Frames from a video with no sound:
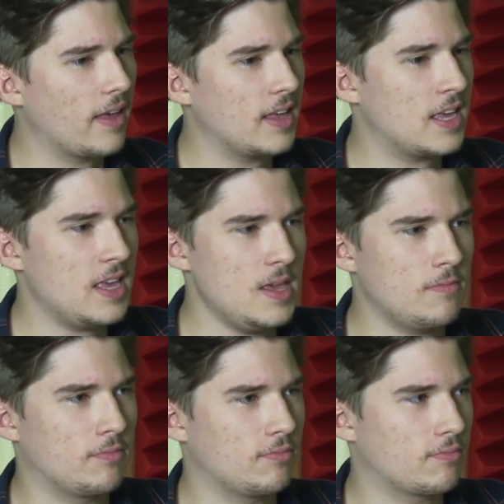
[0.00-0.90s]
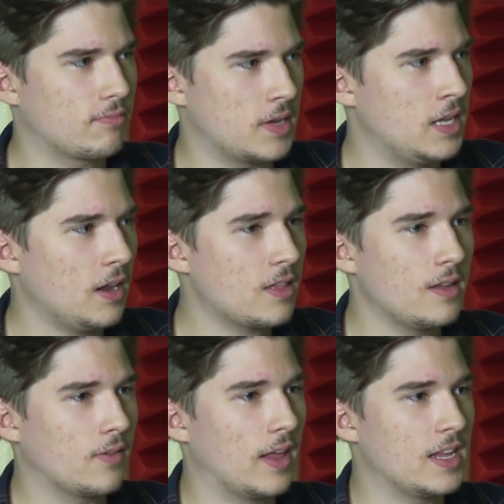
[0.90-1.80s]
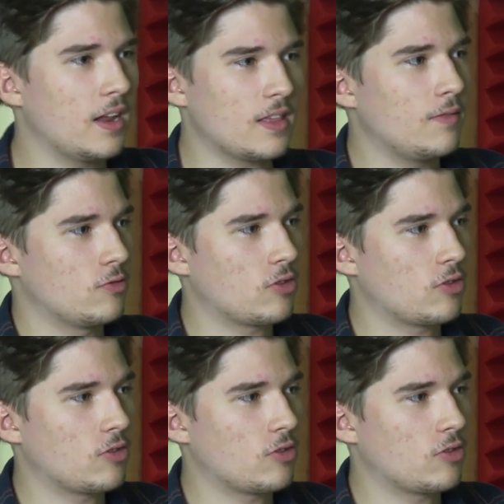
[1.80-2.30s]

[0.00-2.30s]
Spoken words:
He doesn't even